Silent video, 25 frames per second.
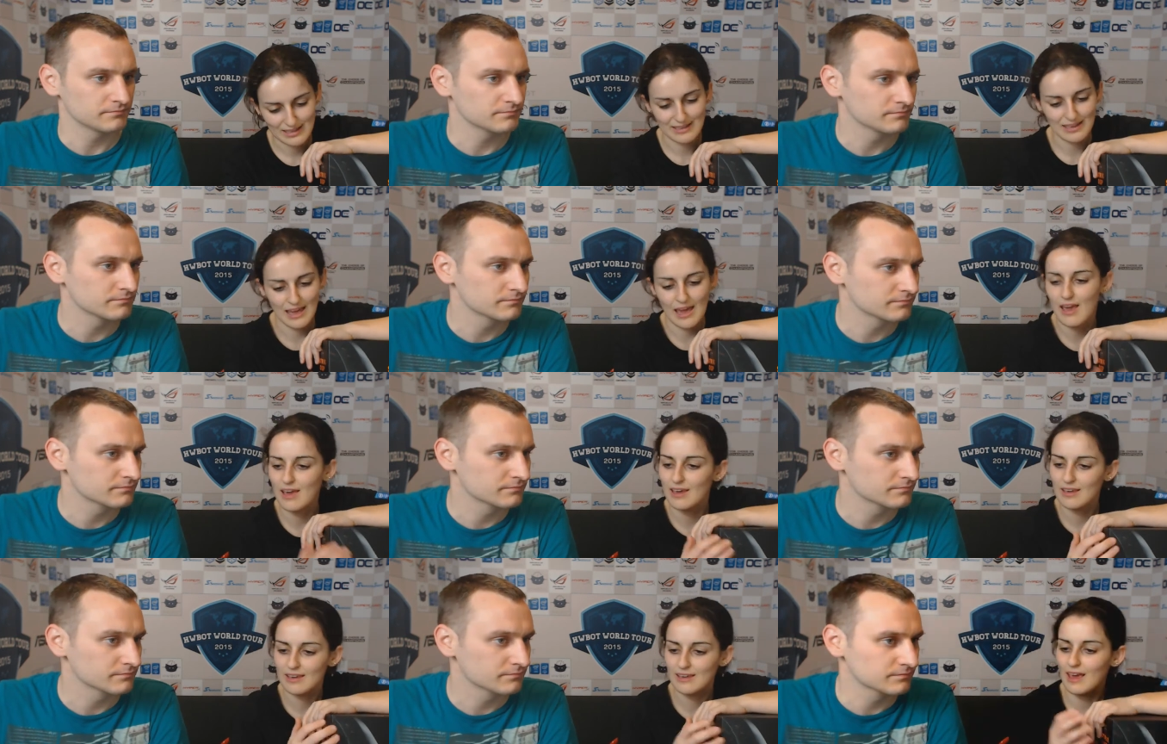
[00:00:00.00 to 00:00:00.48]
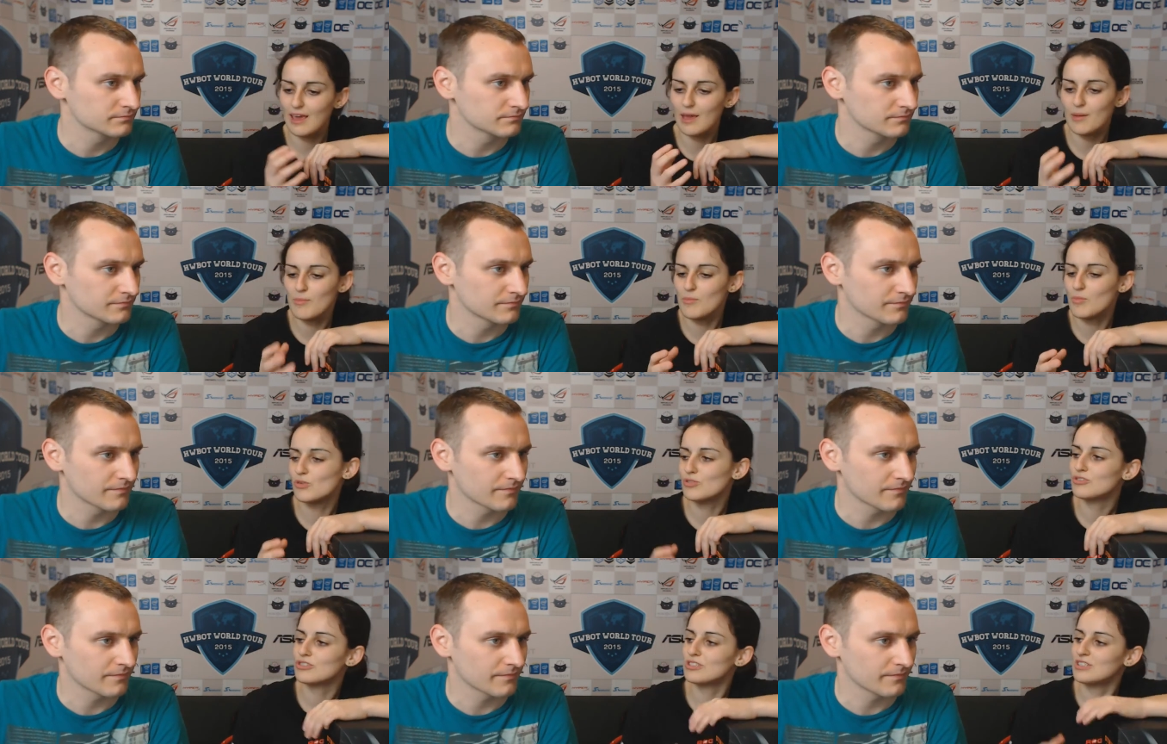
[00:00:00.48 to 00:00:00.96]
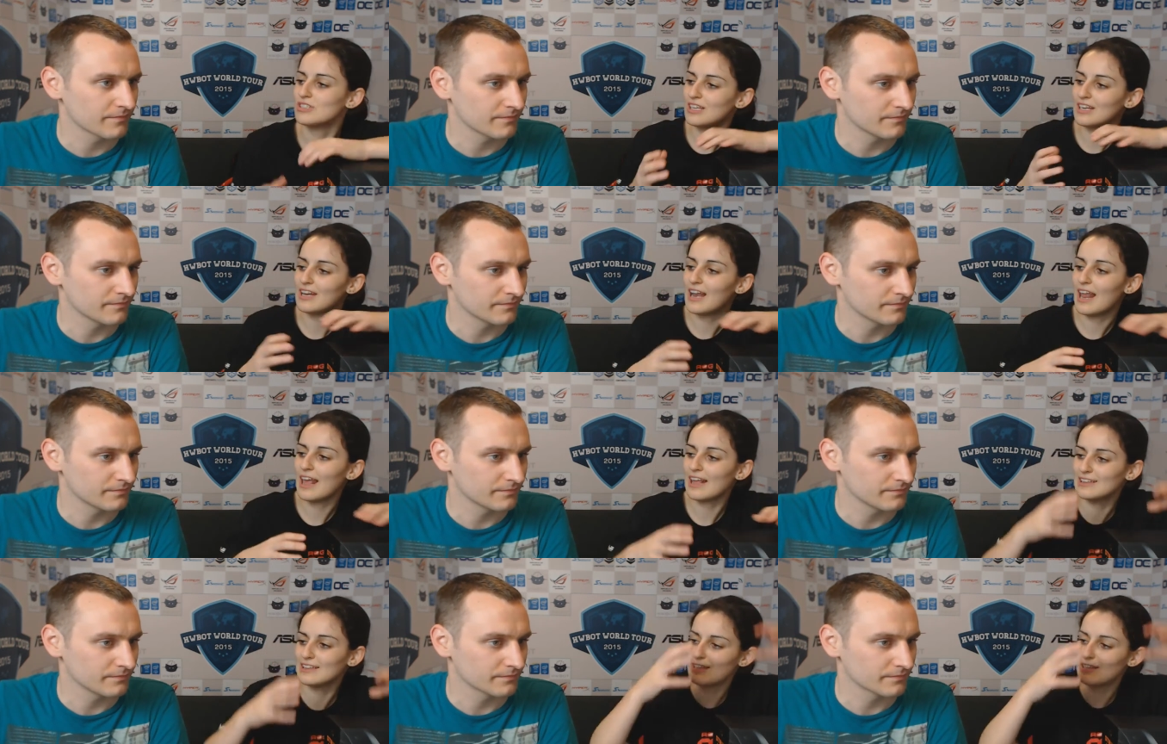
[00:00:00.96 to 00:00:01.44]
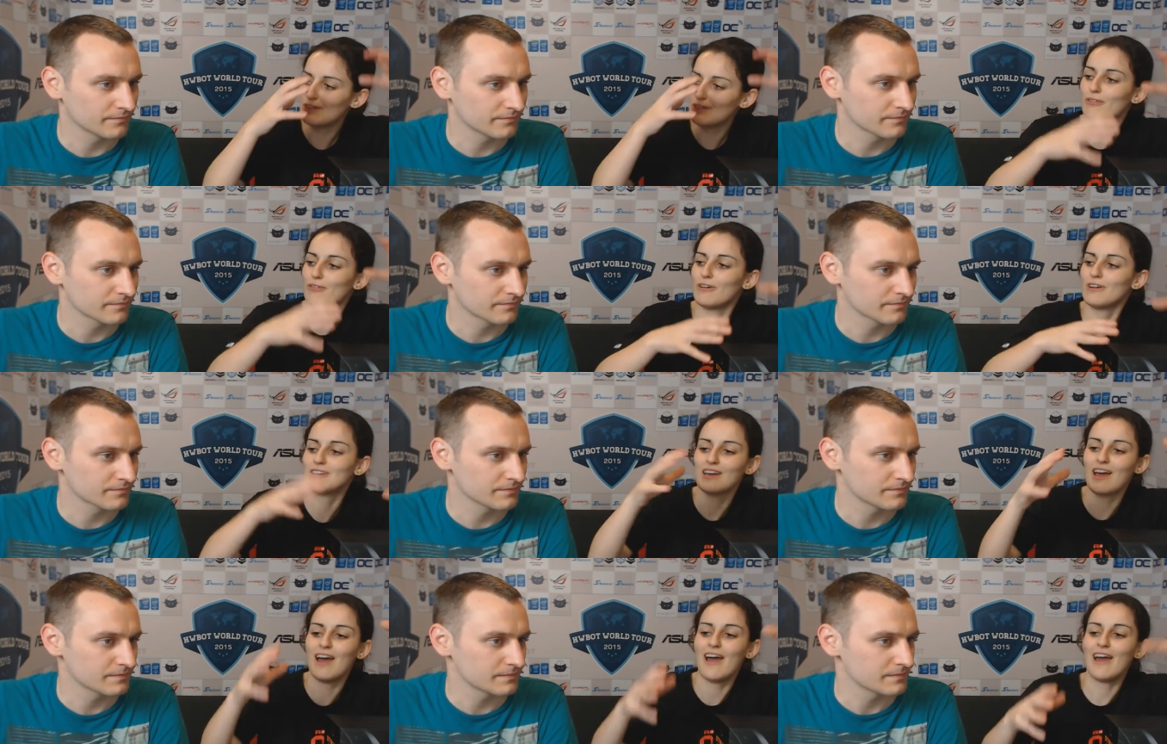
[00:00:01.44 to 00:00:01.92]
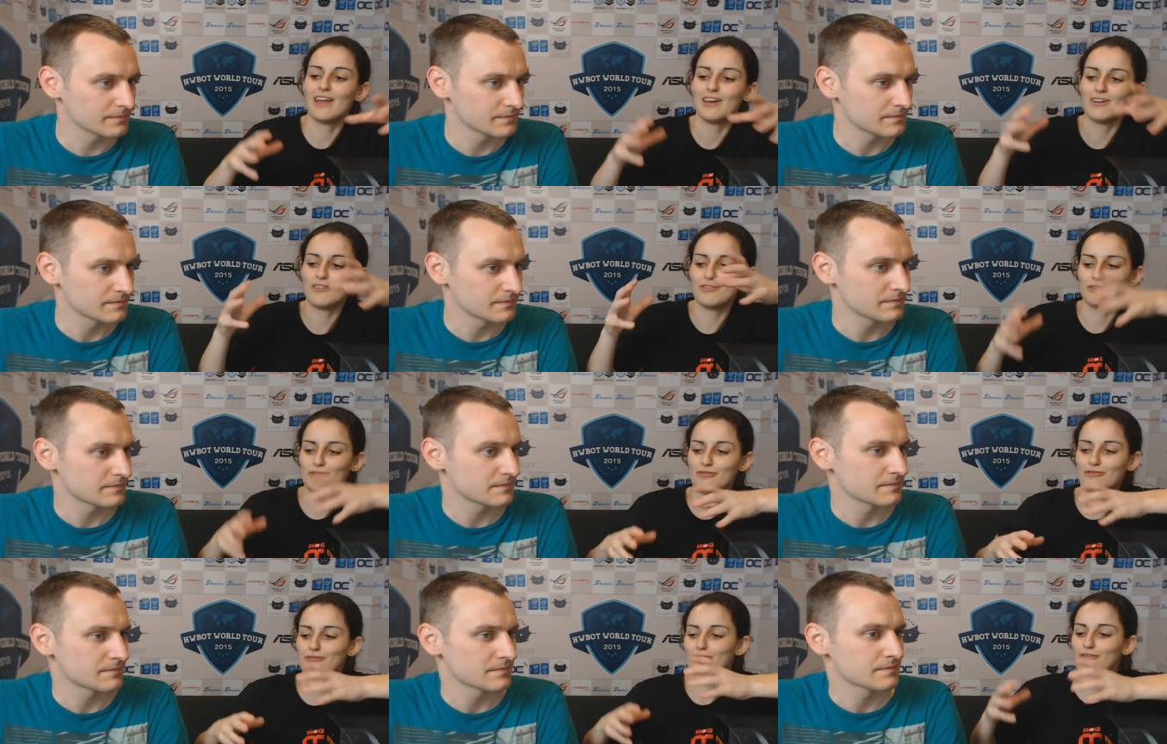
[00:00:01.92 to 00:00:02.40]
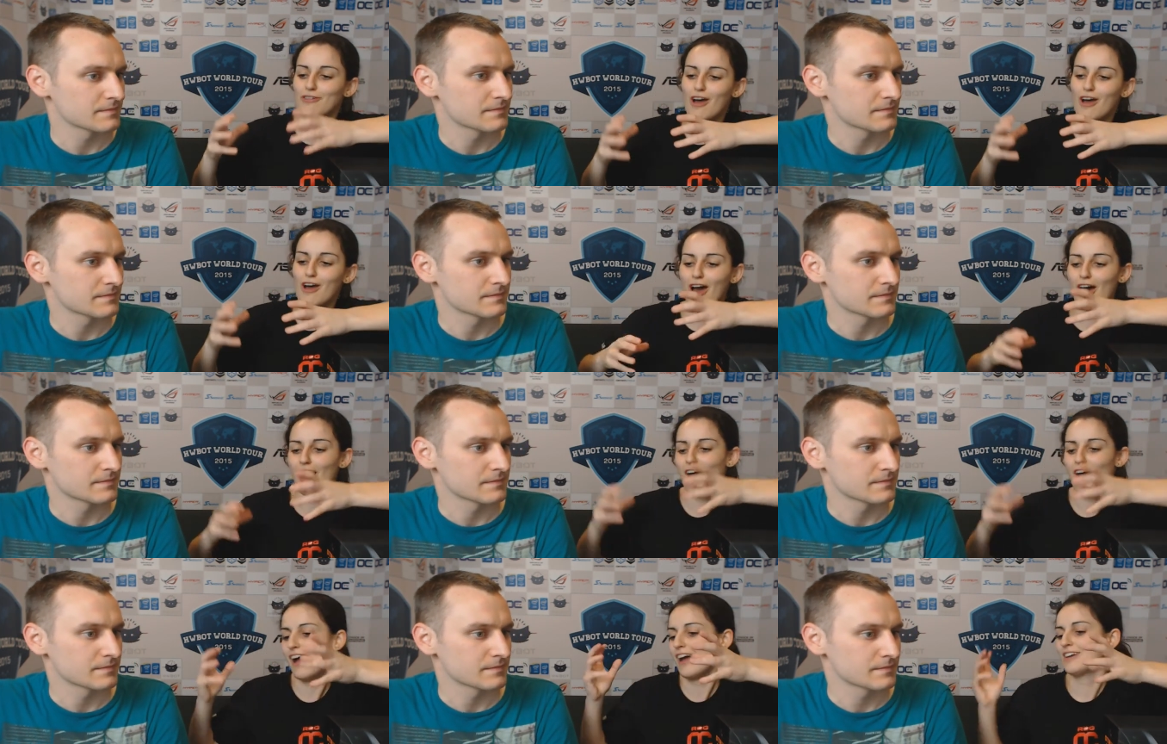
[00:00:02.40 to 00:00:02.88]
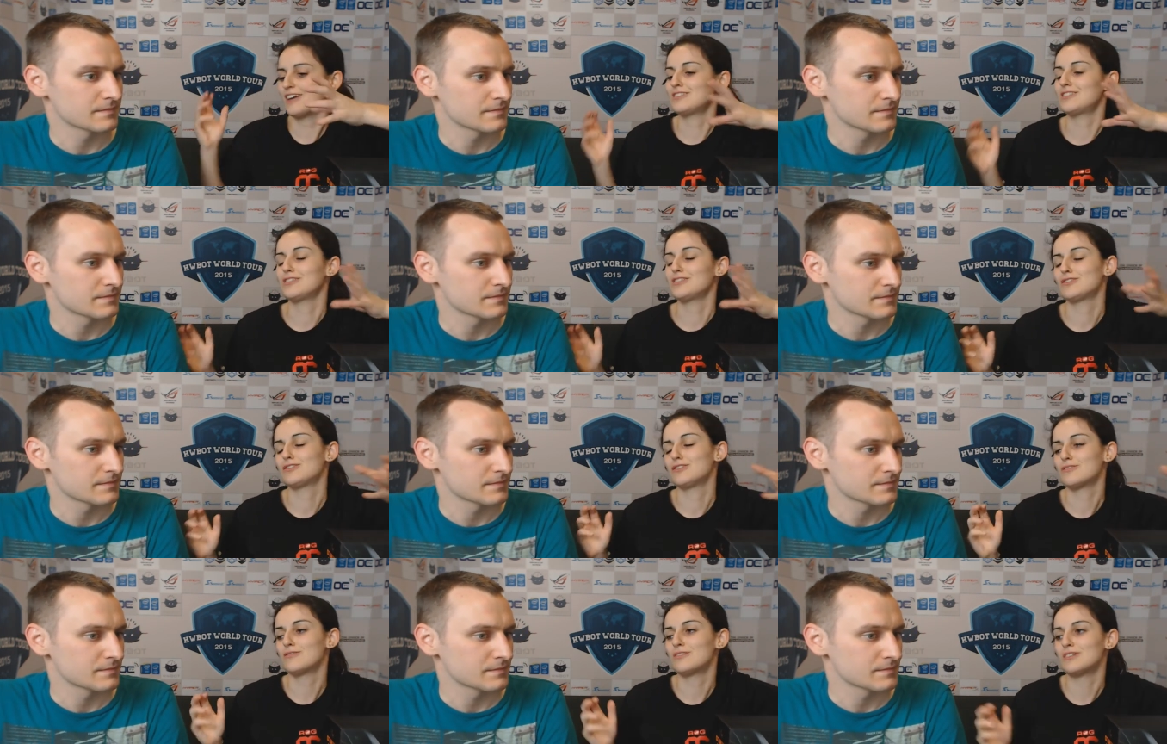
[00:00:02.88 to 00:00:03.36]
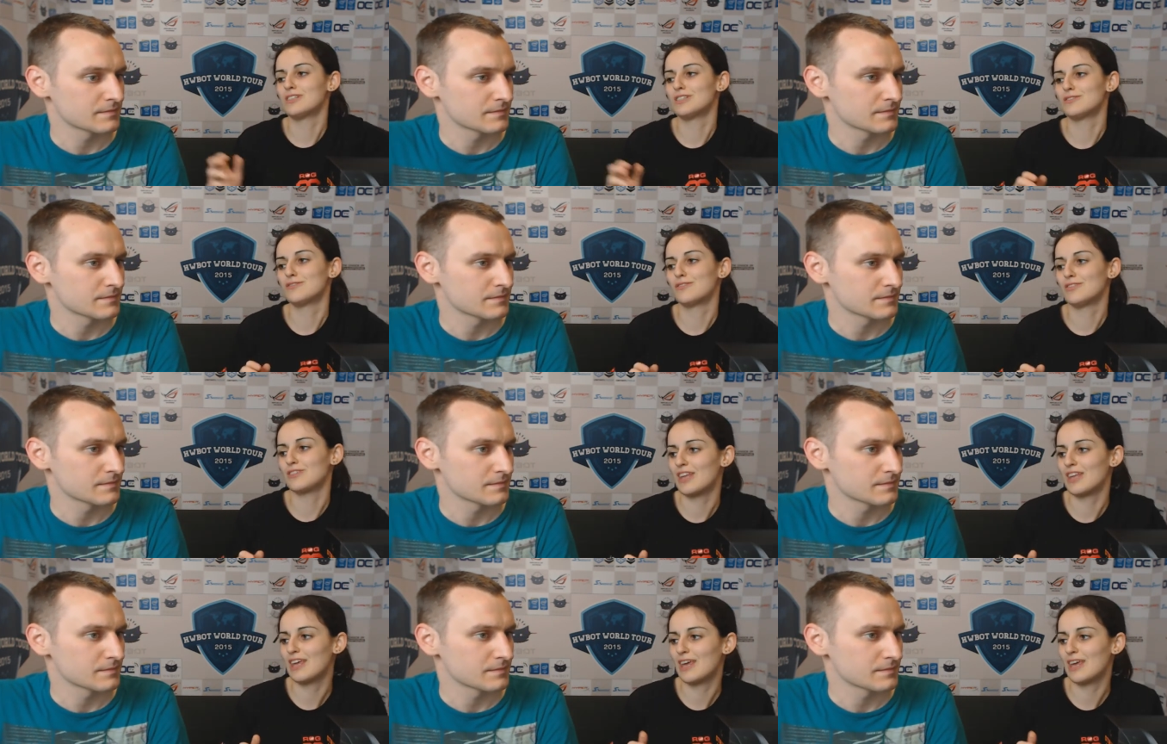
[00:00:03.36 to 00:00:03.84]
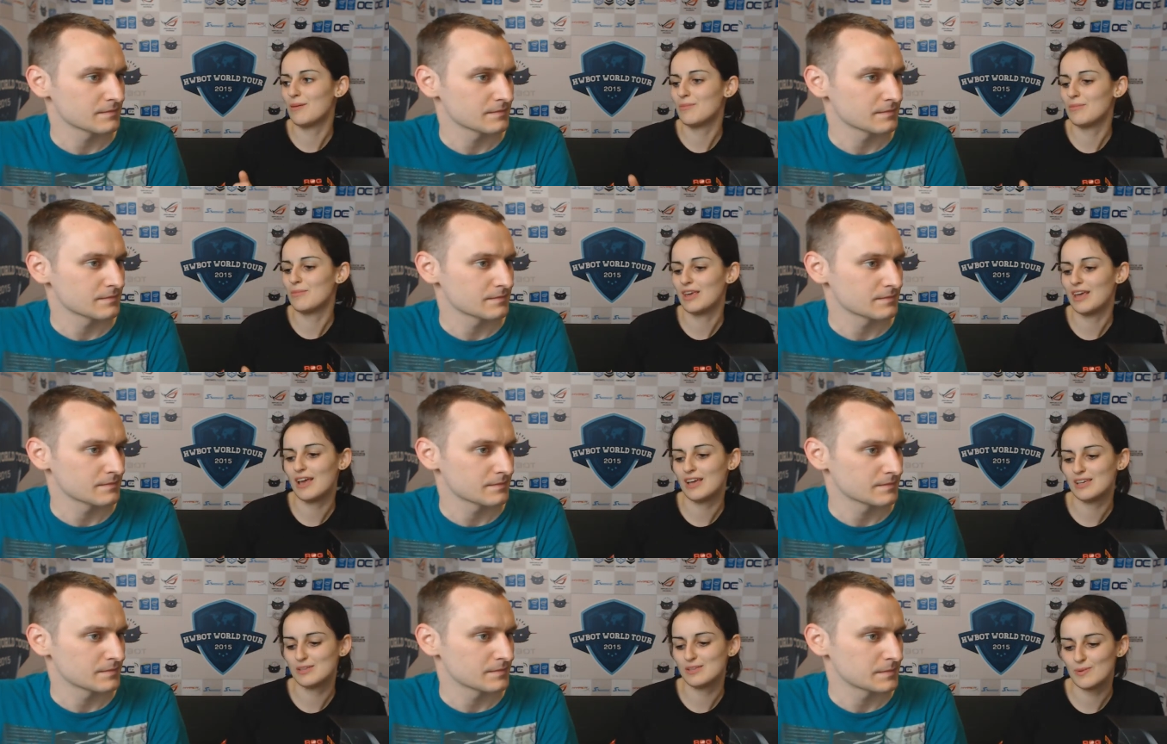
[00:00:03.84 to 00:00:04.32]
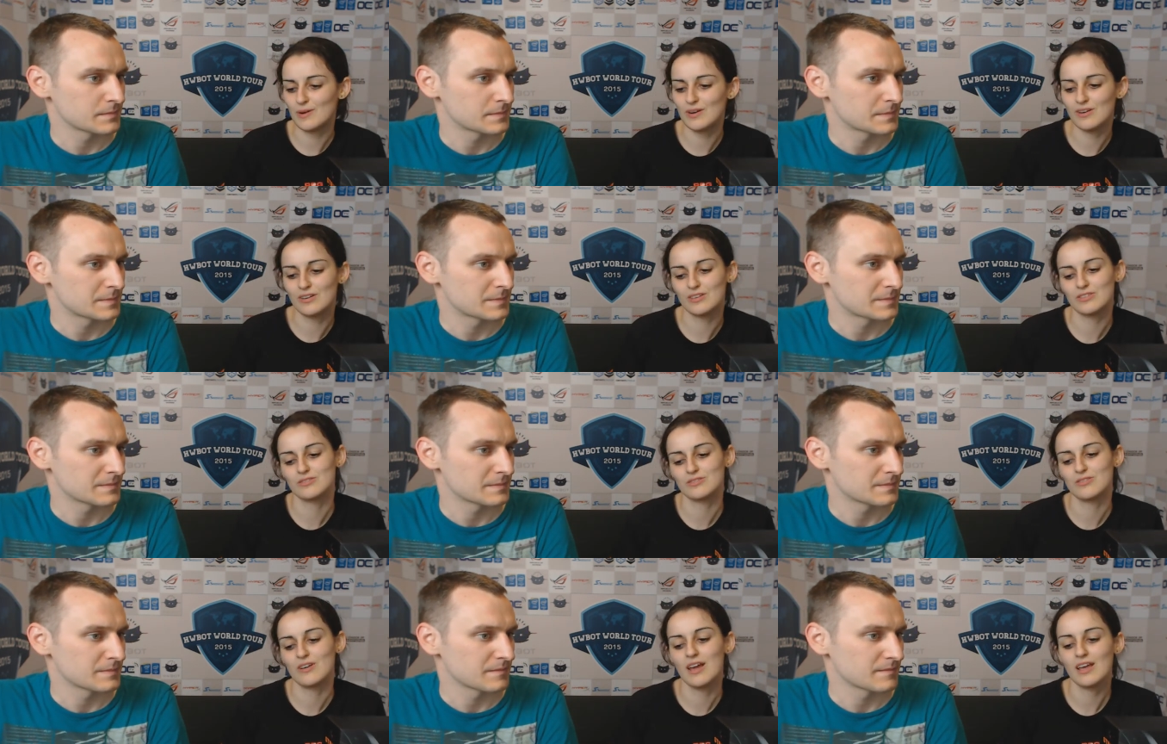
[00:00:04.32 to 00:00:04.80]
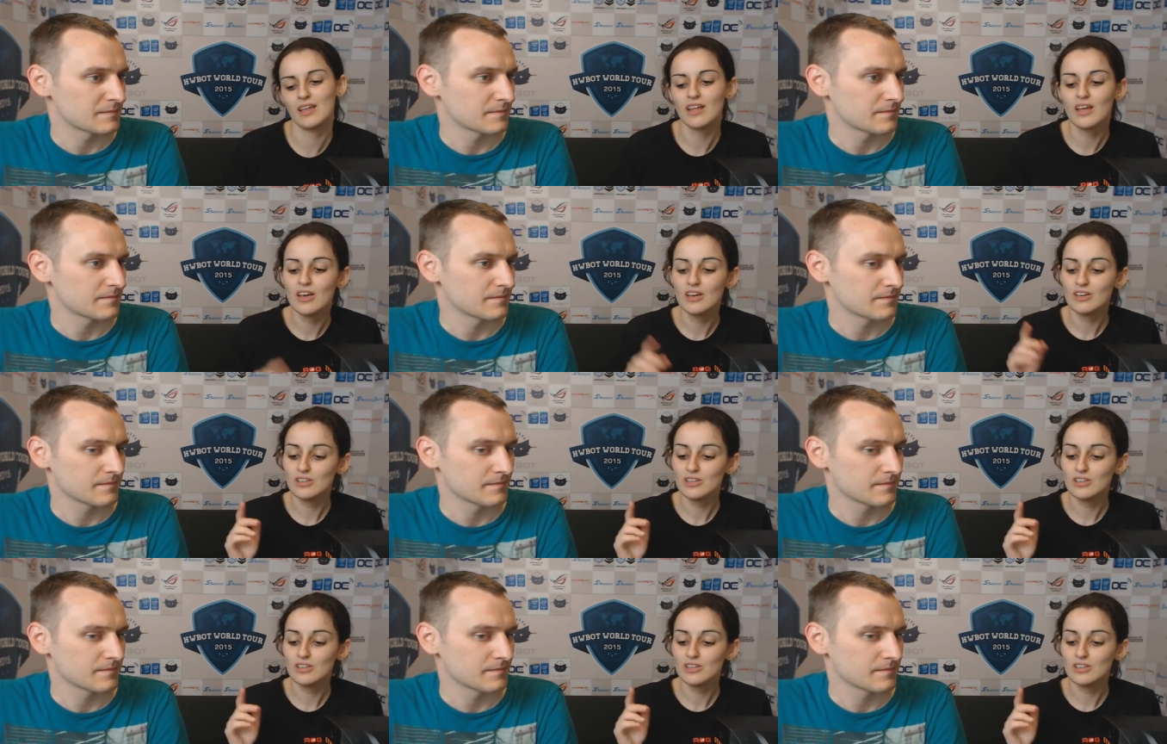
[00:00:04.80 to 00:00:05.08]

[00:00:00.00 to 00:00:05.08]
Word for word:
Speaker 1: gamers need like different kind of accessories for the gaming experience, right?